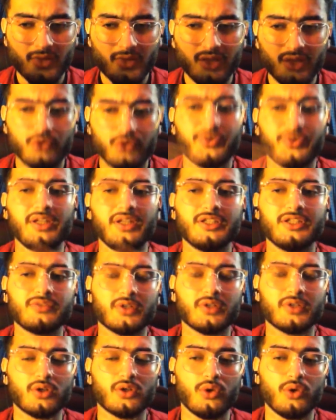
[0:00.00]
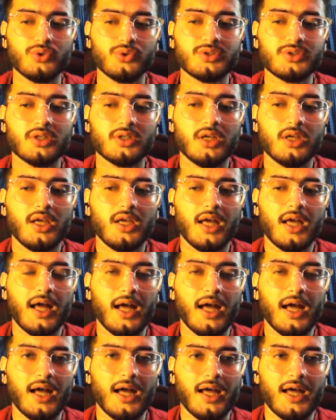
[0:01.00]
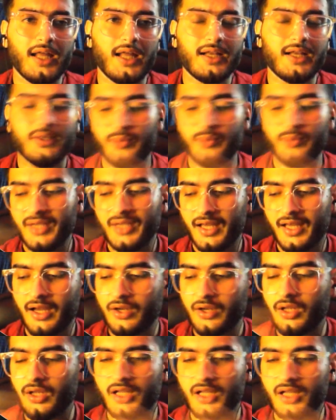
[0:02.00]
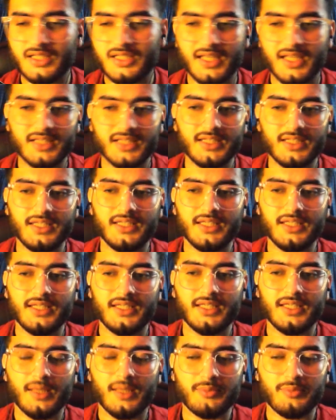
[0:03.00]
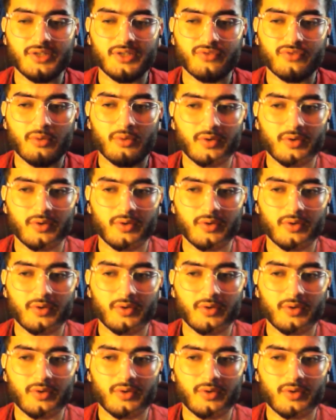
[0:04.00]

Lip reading: 3 leads were closed, and we are gonna take the update from our